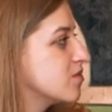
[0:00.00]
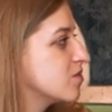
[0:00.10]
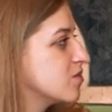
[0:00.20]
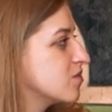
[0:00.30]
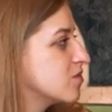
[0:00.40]

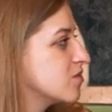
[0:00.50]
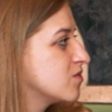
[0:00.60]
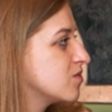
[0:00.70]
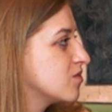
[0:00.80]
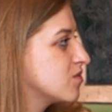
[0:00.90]

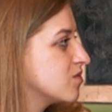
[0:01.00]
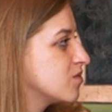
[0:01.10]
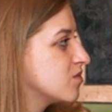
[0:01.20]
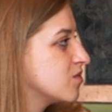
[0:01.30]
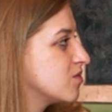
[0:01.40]

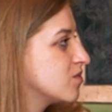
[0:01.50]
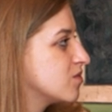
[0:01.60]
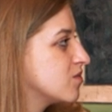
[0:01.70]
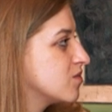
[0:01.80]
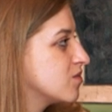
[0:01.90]

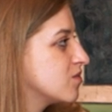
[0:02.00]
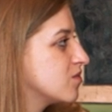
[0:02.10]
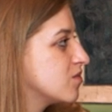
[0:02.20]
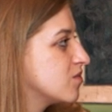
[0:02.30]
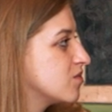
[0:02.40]

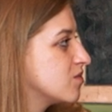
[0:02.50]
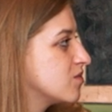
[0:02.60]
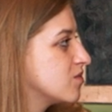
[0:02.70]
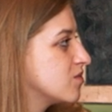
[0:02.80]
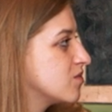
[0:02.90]

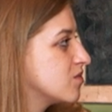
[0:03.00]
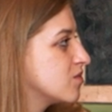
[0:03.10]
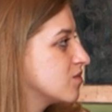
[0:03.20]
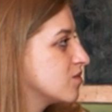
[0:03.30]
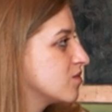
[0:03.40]

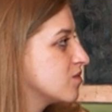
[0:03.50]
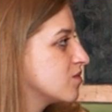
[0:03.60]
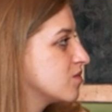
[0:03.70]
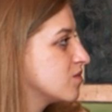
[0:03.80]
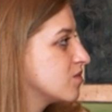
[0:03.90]

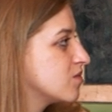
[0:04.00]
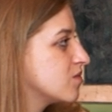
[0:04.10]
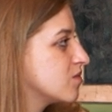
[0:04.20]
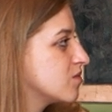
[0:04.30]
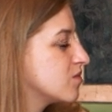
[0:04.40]

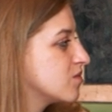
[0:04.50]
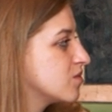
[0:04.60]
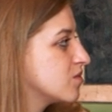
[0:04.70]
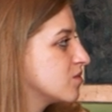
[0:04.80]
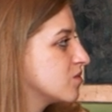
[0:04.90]

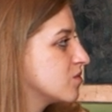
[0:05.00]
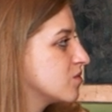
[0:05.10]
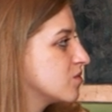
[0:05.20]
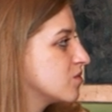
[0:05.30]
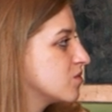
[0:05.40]

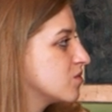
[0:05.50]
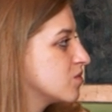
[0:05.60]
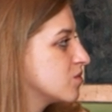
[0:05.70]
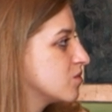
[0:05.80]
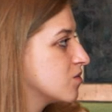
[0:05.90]

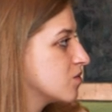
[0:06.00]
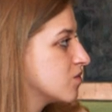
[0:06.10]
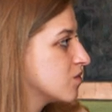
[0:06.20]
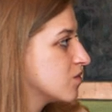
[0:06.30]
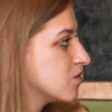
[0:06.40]

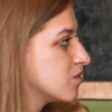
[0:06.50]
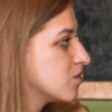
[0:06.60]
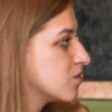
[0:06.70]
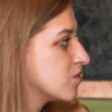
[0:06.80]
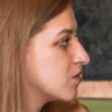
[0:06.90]

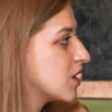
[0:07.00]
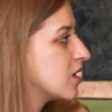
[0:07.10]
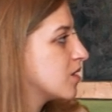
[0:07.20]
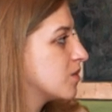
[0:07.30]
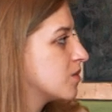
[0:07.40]

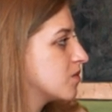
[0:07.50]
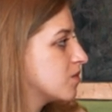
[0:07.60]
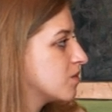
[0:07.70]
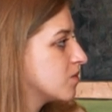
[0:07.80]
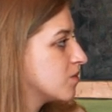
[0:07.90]
This person isn't speaking.